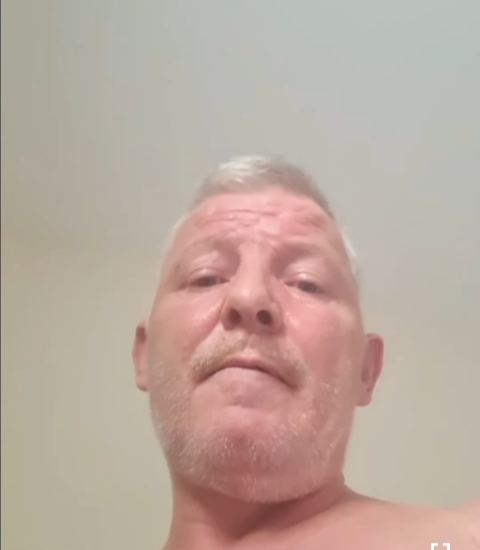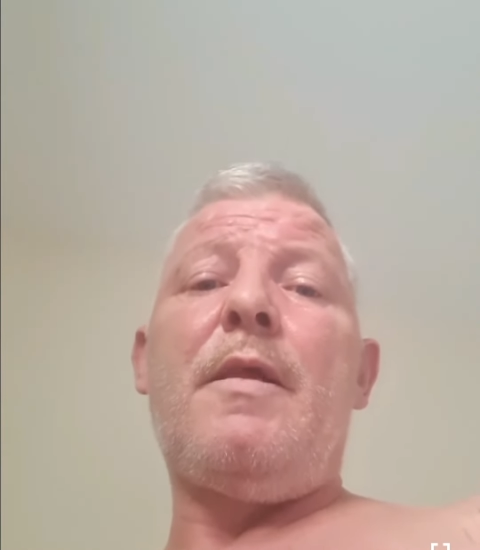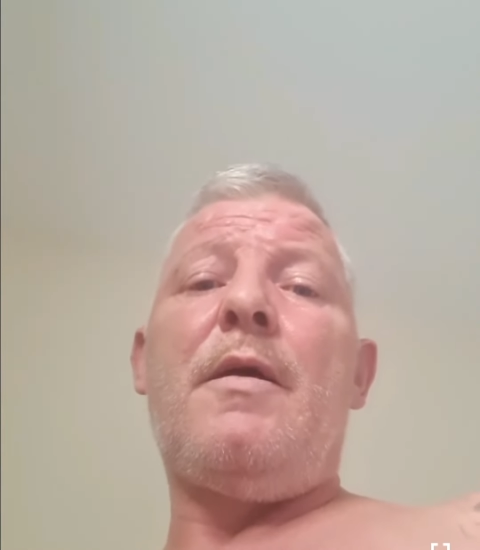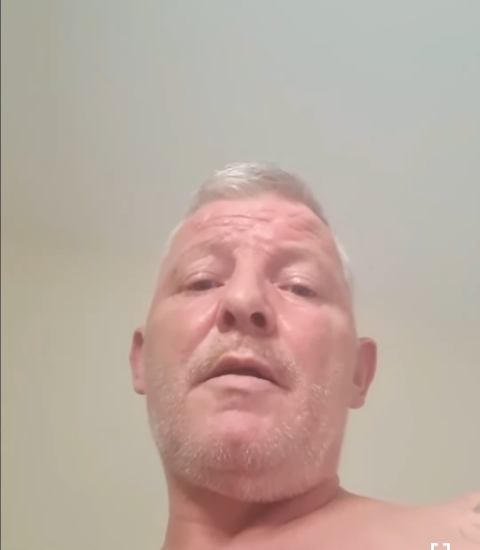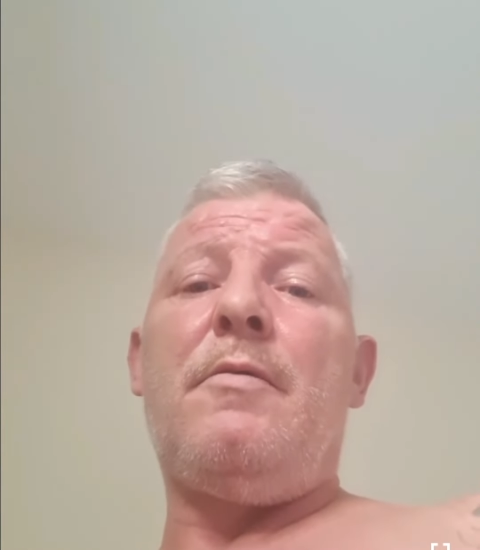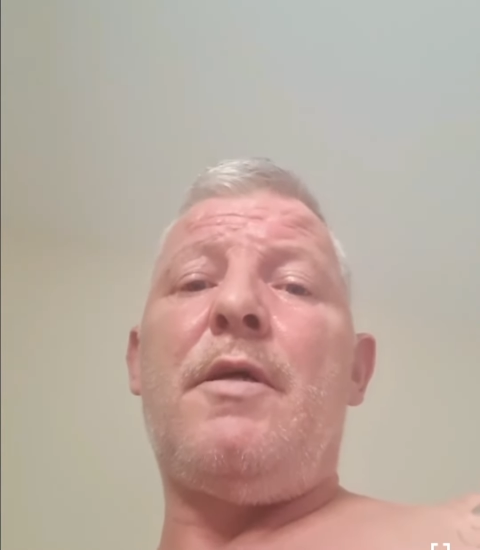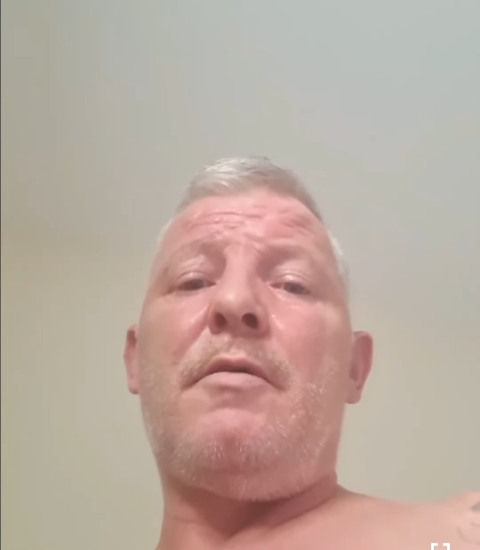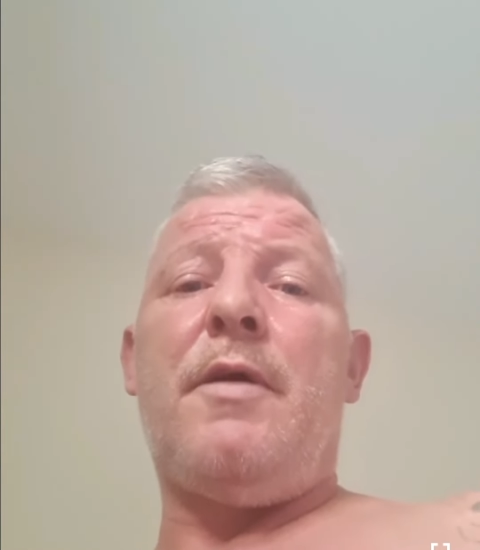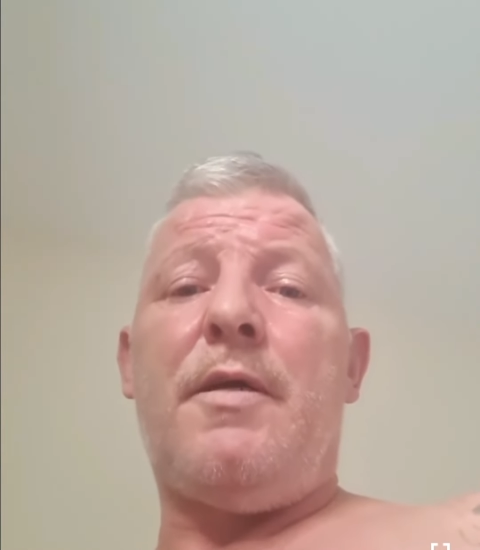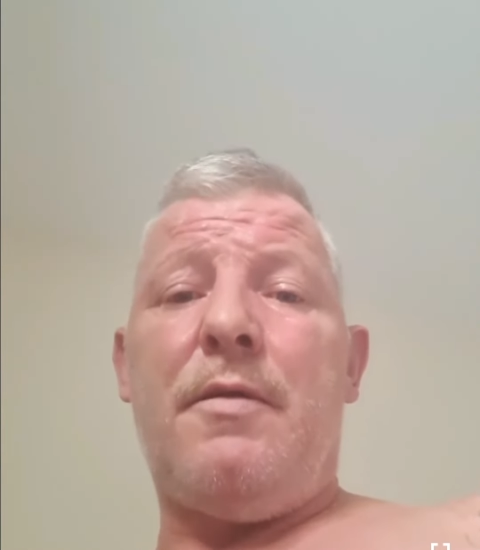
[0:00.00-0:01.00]
Anyway,
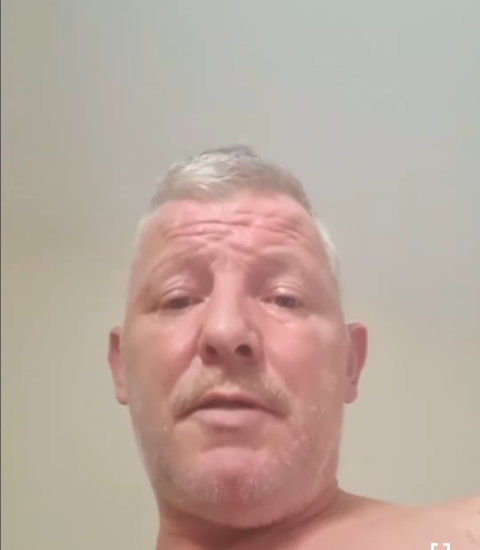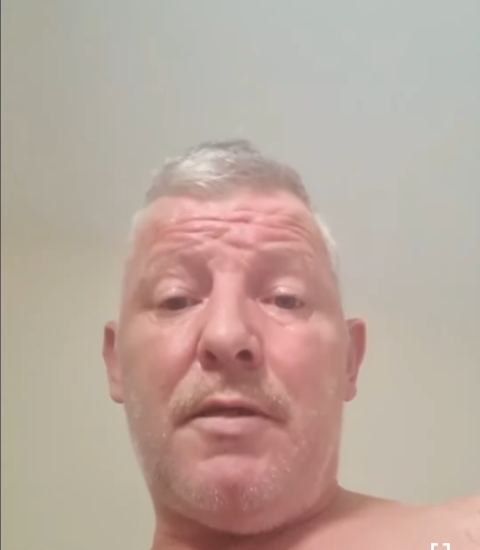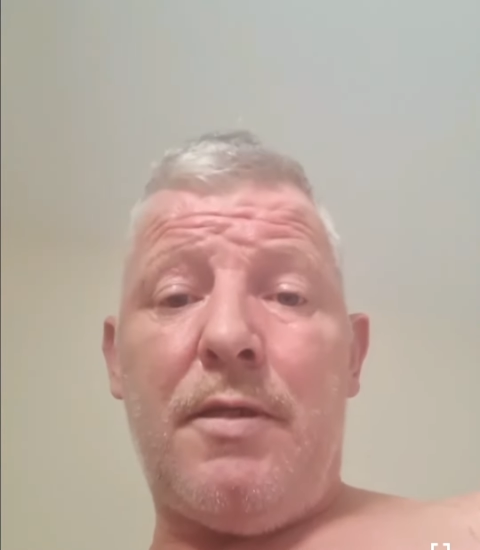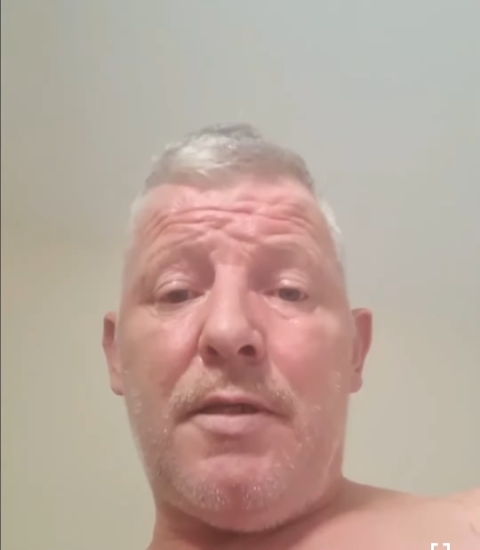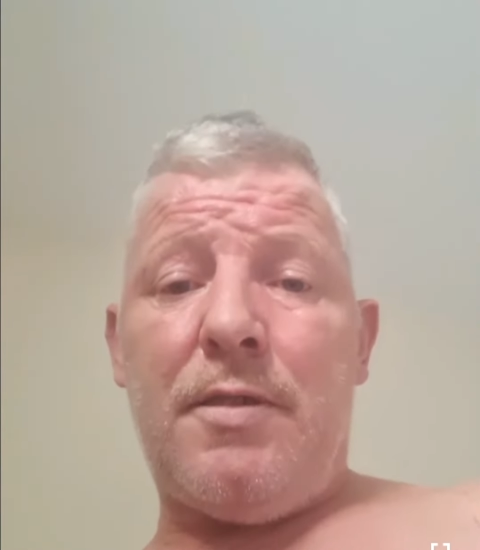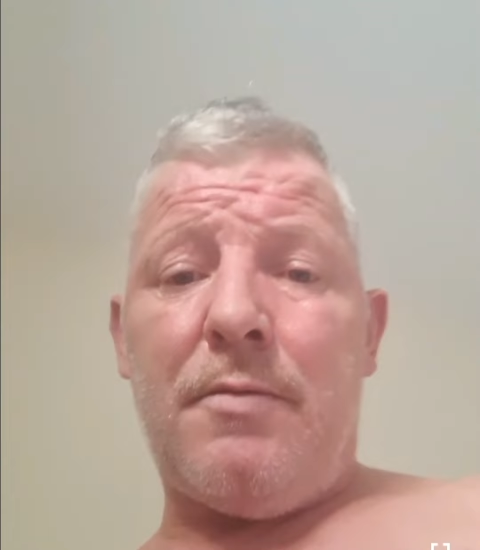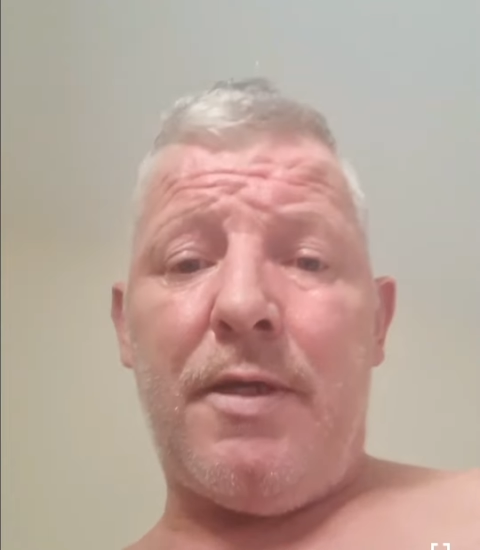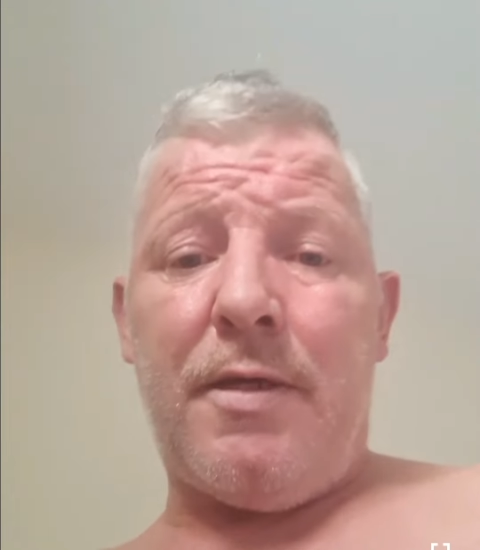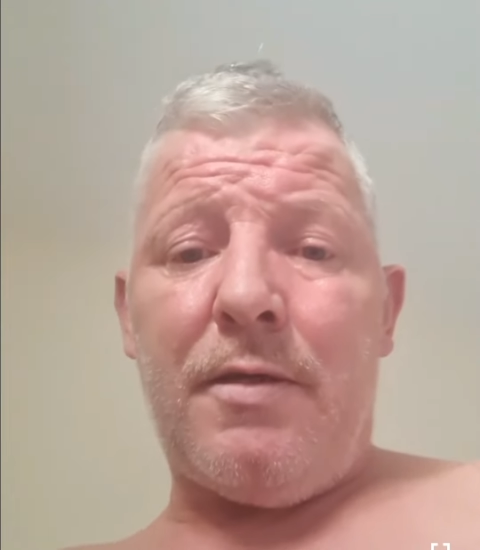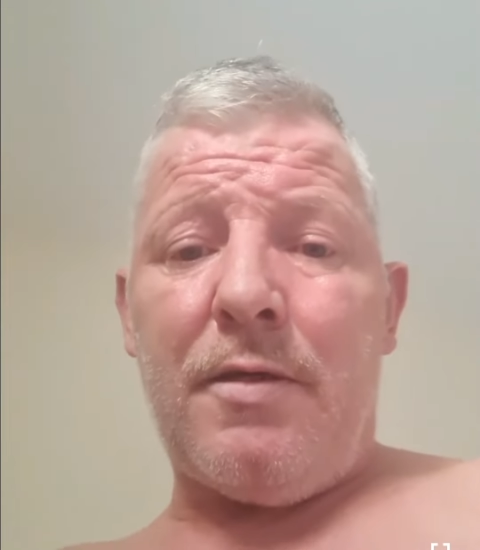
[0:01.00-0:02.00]
Craig, take it easy, mate.